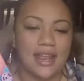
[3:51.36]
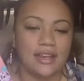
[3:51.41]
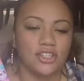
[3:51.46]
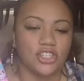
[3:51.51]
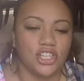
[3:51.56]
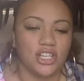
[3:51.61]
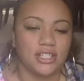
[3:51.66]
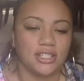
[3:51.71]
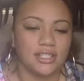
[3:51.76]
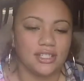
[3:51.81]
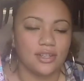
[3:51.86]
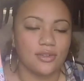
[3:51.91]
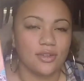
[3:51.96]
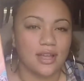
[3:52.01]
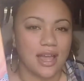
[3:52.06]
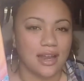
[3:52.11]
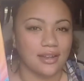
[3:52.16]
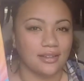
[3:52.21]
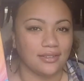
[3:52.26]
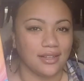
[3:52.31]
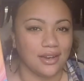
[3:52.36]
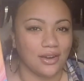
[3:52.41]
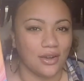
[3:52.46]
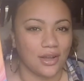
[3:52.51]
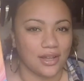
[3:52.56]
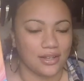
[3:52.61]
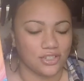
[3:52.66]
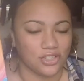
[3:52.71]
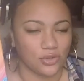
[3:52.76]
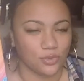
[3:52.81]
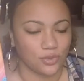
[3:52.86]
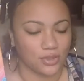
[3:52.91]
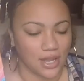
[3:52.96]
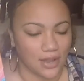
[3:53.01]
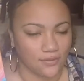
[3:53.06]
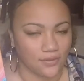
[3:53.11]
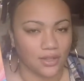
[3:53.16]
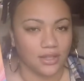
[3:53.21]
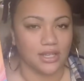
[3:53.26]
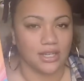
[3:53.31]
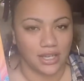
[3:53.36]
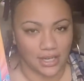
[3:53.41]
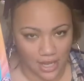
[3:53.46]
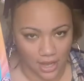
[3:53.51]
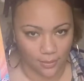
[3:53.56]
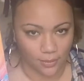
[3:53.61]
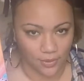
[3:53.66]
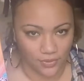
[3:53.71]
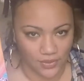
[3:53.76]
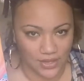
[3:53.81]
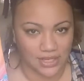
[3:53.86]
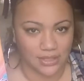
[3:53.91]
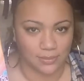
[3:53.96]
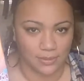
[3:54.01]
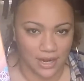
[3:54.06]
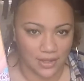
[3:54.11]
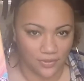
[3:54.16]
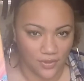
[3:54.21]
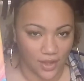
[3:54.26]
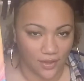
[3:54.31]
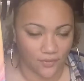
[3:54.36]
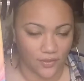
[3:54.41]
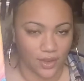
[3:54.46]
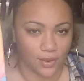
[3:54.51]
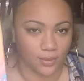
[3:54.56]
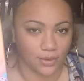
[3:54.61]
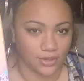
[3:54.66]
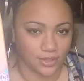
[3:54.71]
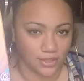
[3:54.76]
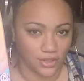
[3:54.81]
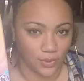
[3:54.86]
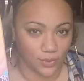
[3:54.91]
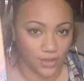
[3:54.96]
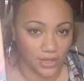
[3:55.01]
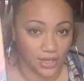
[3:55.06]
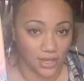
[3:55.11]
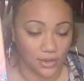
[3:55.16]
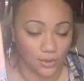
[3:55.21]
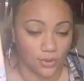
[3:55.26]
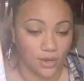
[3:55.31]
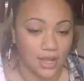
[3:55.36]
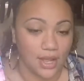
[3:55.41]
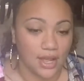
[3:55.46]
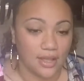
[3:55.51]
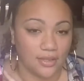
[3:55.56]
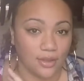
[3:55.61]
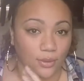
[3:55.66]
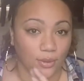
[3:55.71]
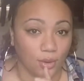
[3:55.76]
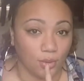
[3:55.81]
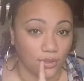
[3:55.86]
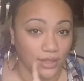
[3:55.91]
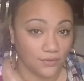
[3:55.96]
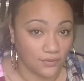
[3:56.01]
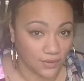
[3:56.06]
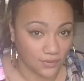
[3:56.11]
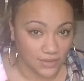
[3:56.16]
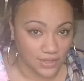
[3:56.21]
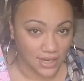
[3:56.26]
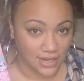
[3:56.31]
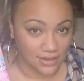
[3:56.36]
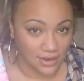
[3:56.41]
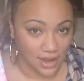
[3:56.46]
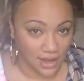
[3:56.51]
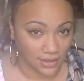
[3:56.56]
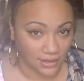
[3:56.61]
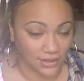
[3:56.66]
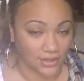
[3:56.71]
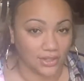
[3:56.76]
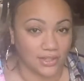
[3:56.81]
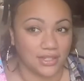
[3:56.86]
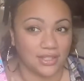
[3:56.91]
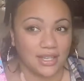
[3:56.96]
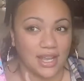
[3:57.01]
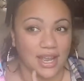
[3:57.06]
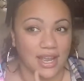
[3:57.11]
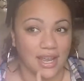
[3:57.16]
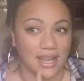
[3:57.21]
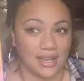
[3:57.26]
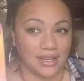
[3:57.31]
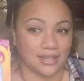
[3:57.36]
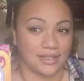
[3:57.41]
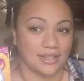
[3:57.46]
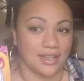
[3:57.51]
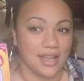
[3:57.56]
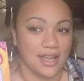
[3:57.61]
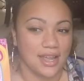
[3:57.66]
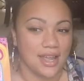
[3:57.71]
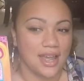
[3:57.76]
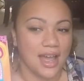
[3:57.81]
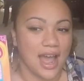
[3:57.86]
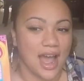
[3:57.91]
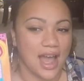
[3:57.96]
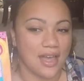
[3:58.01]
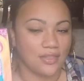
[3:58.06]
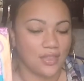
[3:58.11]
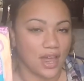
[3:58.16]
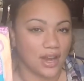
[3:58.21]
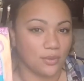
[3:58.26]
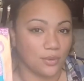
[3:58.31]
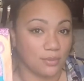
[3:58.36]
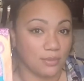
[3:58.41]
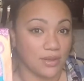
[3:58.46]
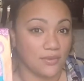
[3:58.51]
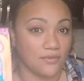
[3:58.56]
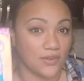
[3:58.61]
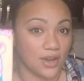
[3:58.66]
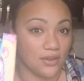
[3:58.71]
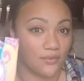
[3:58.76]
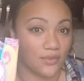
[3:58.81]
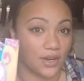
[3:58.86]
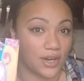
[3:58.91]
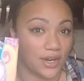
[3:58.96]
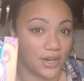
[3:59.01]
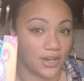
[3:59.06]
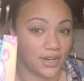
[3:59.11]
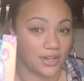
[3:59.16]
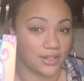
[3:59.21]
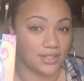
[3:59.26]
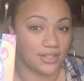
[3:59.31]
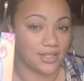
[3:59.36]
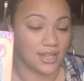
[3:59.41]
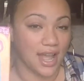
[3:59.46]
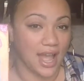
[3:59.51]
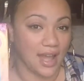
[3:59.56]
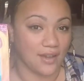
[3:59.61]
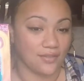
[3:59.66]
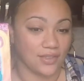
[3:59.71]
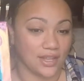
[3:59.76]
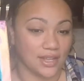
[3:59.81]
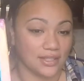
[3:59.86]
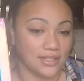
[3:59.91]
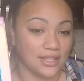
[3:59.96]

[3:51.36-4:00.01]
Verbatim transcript: And she's still kind of little, and she'll definitely need help with these, but I thought they were so cute. They were only $15, and I thought it would be fun for her to have